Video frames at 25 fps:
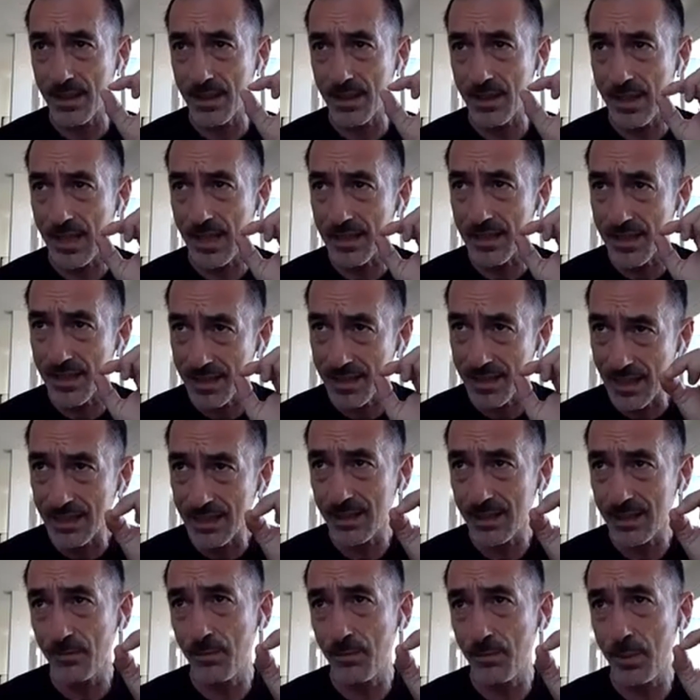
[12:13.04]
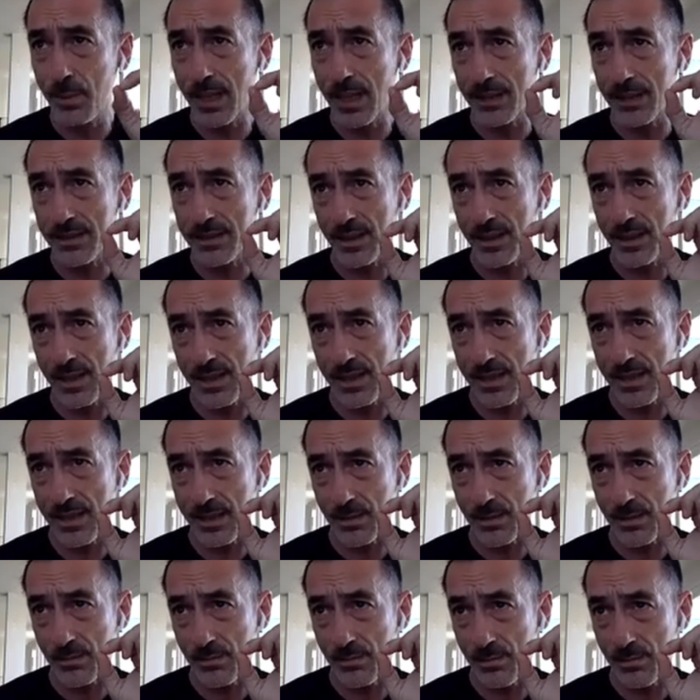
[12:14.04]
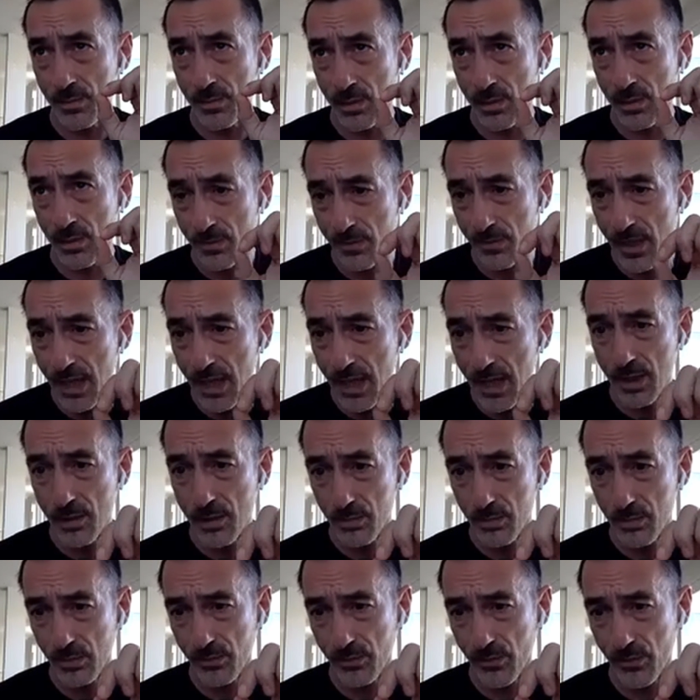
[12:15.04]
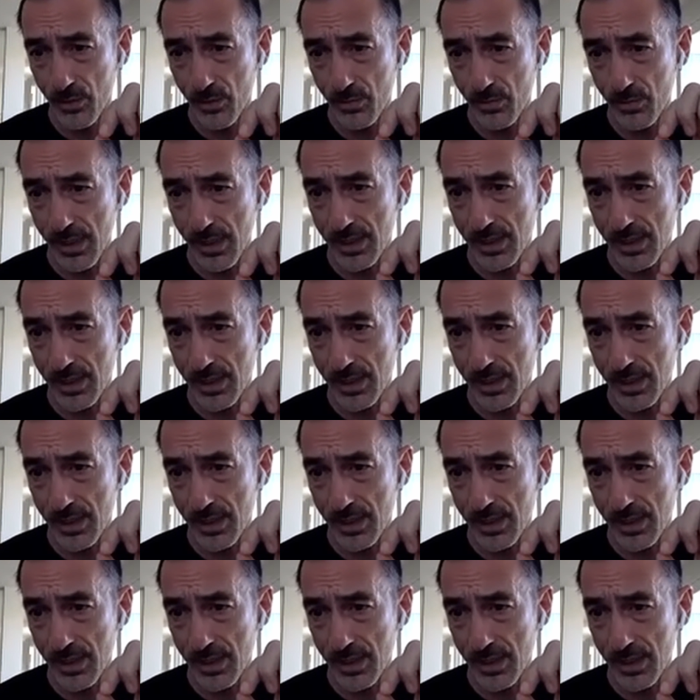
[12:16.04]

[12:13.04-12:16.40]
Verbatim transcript: the instinctive part is more valuable for me.